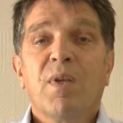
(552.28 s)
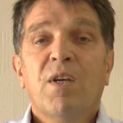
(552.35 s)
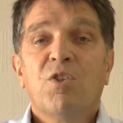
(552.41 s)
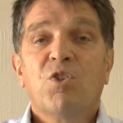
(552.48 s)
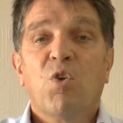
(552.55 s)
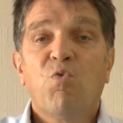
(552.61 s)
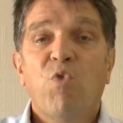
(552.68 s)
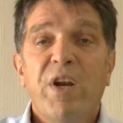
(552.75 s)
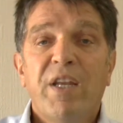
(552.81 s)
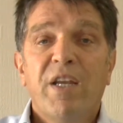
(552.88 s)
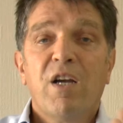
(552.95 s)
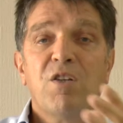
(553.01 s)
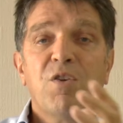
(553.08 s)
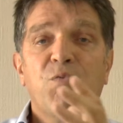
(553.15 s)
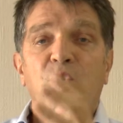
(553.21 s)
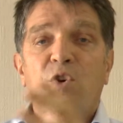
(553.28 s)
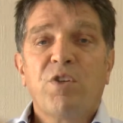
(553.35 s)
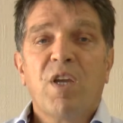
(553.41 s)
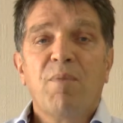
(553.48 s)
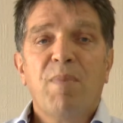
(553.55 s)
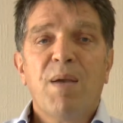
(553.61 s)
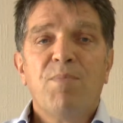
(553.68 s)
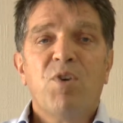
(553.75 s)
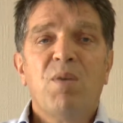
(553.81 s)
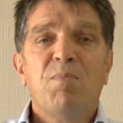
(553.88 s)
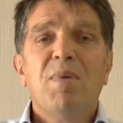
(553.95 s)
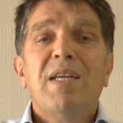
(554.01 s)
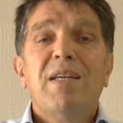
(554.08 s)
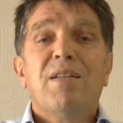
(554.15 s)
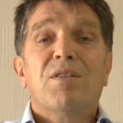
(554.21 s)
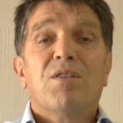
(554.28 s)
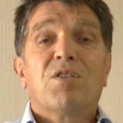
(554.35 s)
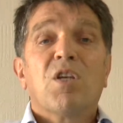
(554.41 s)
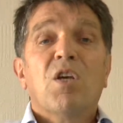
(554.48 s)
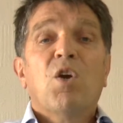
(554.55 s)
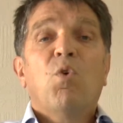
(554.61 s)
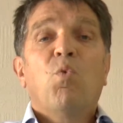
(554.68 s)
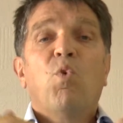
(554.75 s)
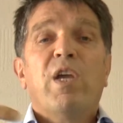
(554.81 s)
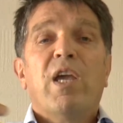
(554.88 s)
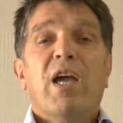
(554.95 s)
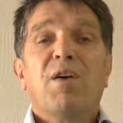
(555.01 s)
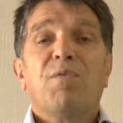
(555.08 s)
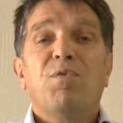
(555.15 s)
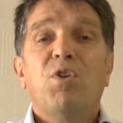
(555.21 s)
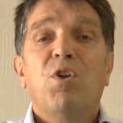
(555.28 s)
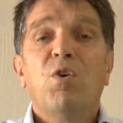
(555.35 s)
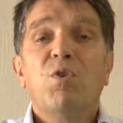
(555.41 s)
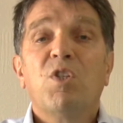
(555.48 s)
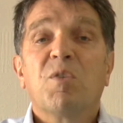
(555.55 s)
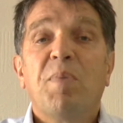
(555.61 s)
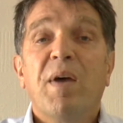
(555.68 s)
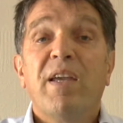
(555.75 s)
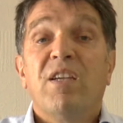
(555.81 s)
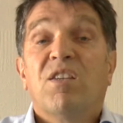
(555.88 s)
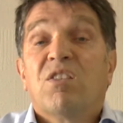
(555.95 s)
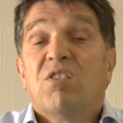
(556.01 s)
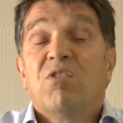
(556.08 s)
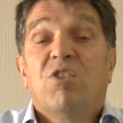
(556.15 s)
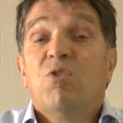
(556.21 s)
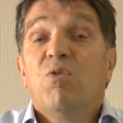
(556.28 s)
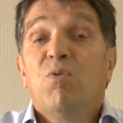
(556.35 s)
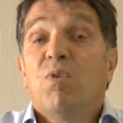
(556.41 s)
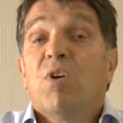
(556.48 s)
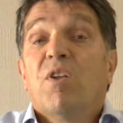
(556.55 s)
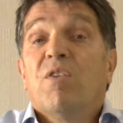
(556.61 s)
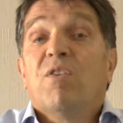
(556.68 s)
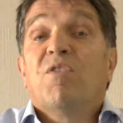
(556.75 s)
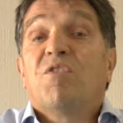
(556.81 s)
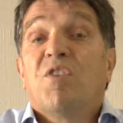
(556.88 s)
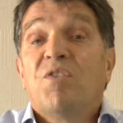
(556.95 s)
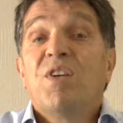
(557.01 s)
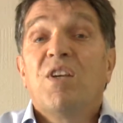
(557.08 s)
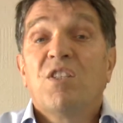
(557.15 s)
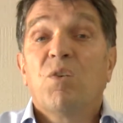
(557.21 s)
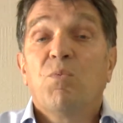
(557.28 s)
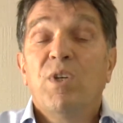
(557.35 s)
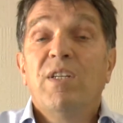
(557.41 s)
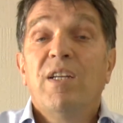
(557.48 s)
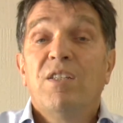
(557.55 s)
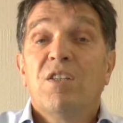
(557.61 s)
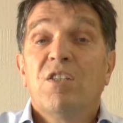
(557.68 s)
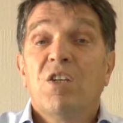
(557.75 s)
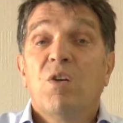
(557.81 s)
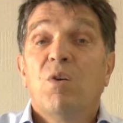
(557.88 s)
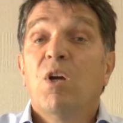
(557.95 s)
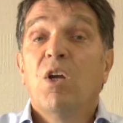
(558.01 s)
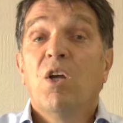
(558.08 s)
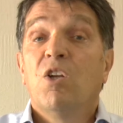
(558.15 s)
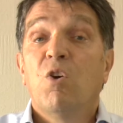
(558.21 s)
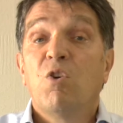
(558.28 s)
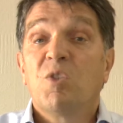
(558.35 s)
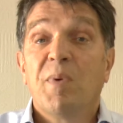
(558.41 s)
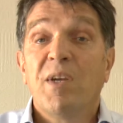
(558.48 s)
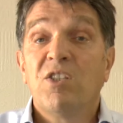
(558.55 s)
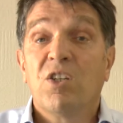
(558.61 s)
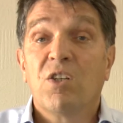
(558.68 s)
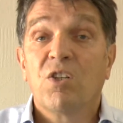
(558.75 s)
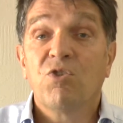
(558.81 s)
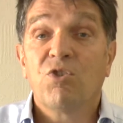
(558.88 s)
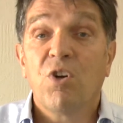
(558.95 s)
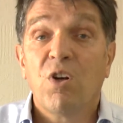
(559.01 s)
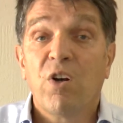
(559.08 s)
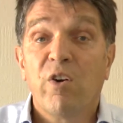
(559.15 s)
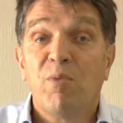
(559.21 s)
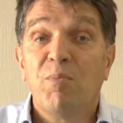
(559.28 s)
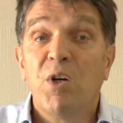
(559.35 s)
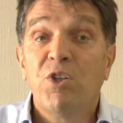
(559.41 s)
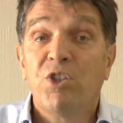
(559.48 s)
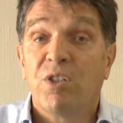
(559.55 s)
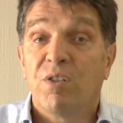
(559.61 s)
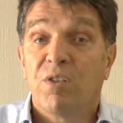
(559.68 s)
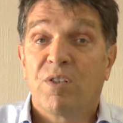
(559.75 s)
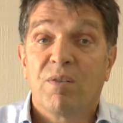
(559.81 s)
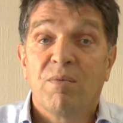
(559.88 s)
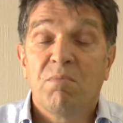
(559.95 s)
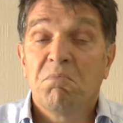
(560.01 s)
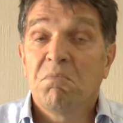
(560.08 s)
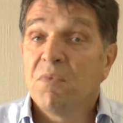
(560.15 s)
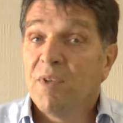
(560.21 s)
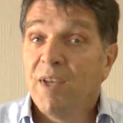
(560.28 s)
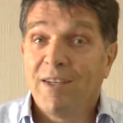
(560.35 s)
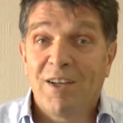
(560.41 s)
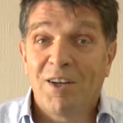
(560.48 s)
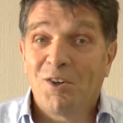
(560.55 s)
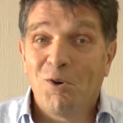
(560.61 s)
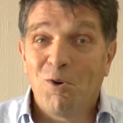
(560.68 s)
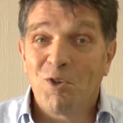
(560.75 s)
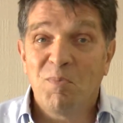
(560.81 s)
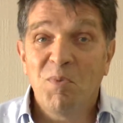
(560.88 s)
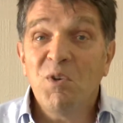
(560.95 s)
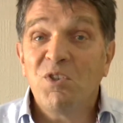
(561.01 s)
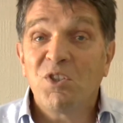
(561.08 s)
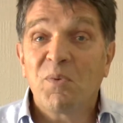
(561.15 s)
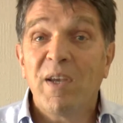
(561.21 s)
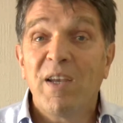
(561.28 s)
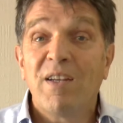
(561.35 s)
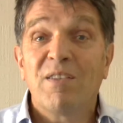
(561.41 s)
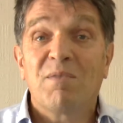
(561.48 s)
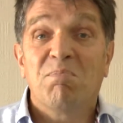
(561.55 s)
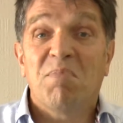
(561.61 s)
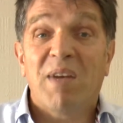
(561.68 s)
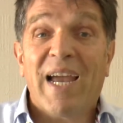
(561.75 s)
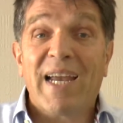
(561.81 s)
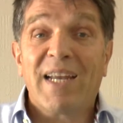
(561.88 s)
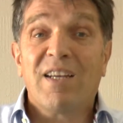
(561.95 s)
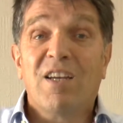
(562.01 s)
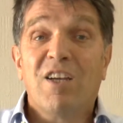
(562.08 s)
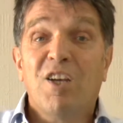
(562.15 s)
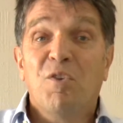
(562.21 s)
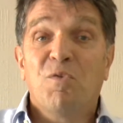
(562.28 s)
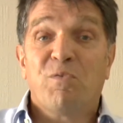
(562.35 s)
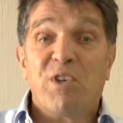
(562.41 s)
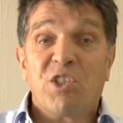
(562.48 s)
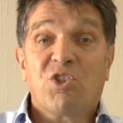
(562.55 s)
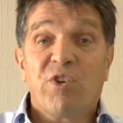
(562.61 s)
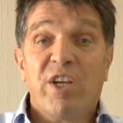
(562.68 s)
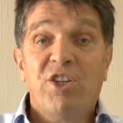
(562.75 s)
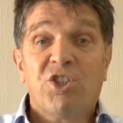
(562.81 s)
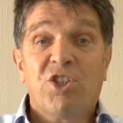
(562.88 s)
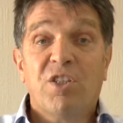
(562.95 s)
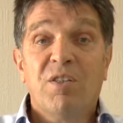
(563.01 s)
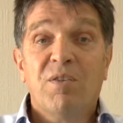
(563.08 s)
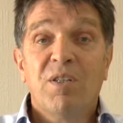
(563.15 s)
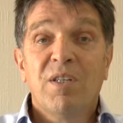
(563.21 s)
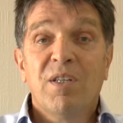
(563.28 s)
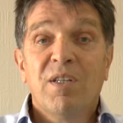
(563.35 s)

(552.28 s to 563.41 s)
So running out of working memory means we have no space to do the things that we need to do, no space to control our emotions. It can cause mood swings, anger, frustration.